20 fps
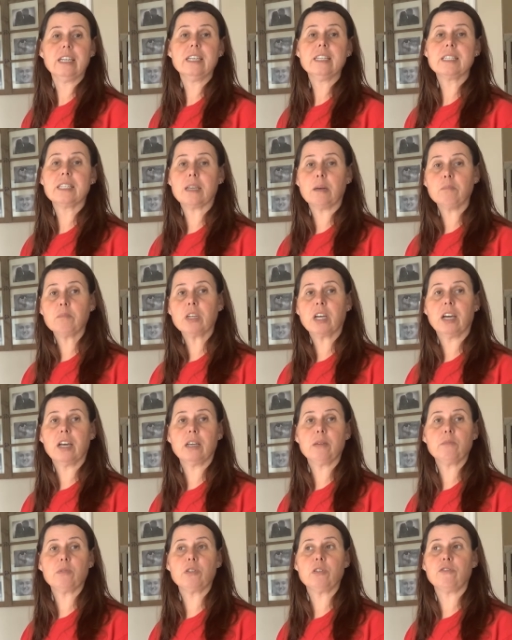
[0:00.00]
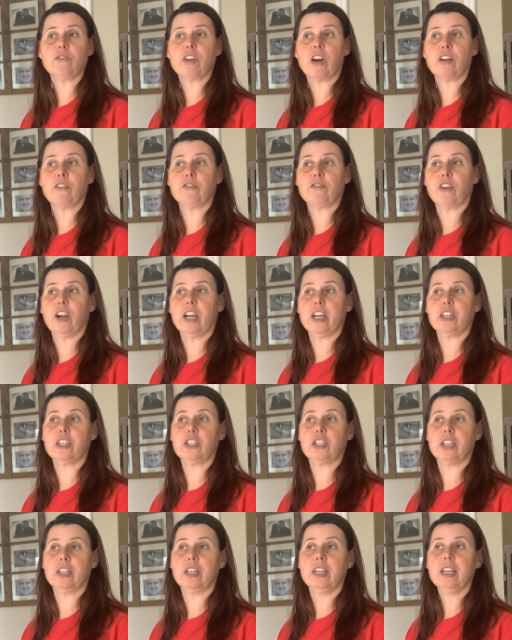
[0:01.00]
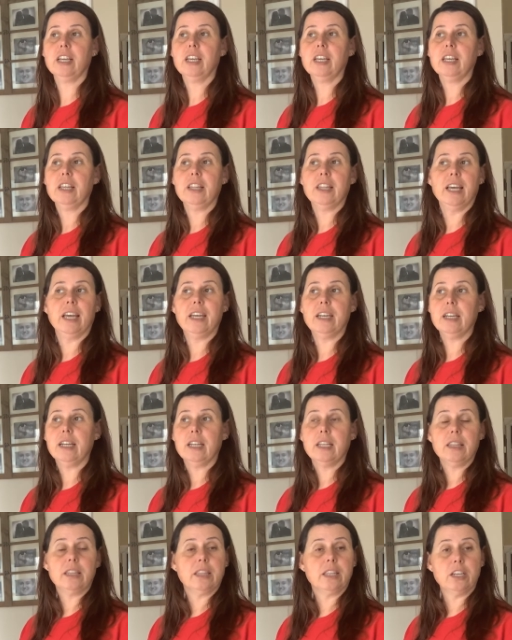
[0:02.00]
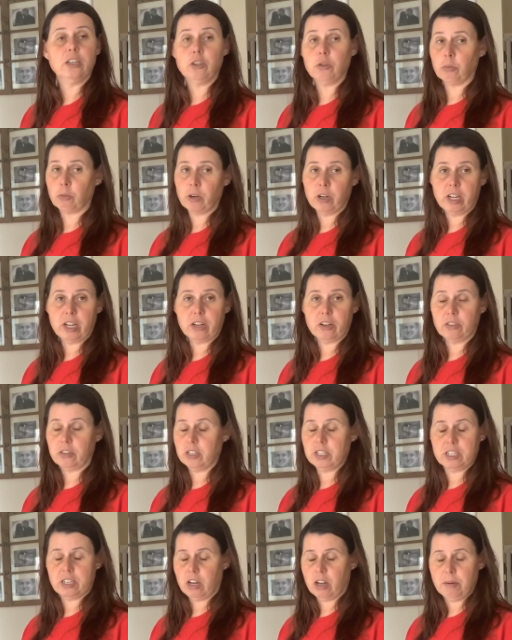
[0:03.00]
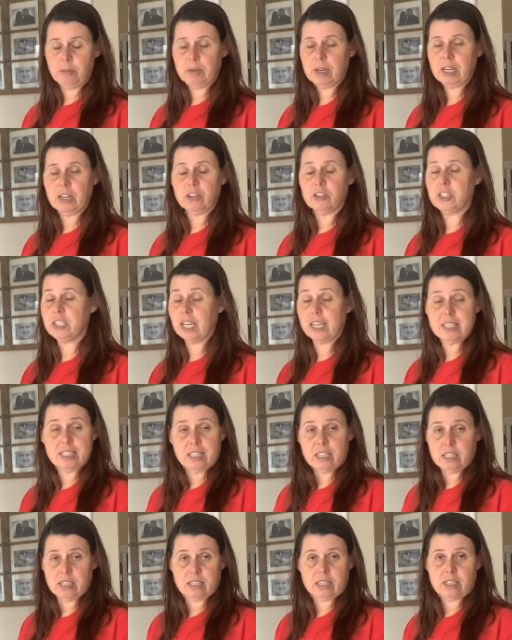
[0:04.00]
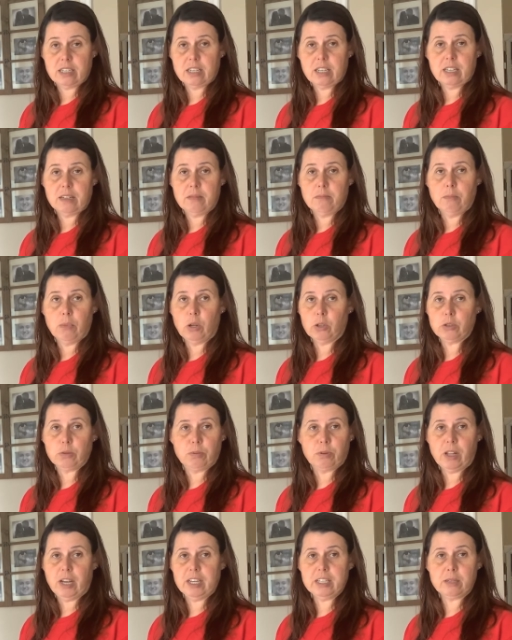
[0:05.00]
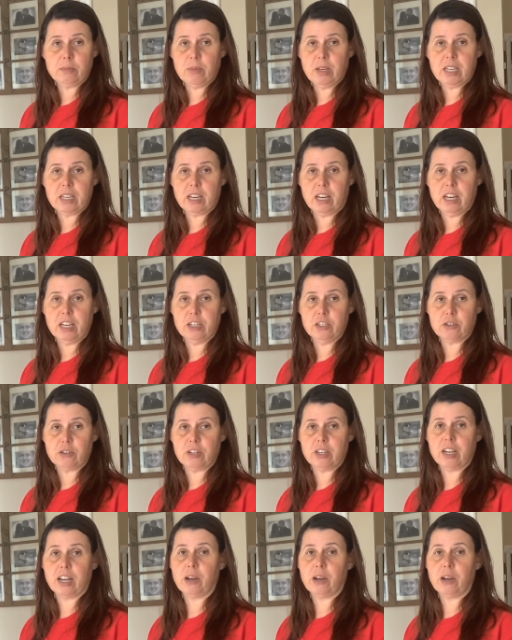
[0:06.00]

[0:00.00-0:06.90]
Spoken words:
Sometimes you've got a fraction that the numerator, the denominator doesn't multiply to make 100.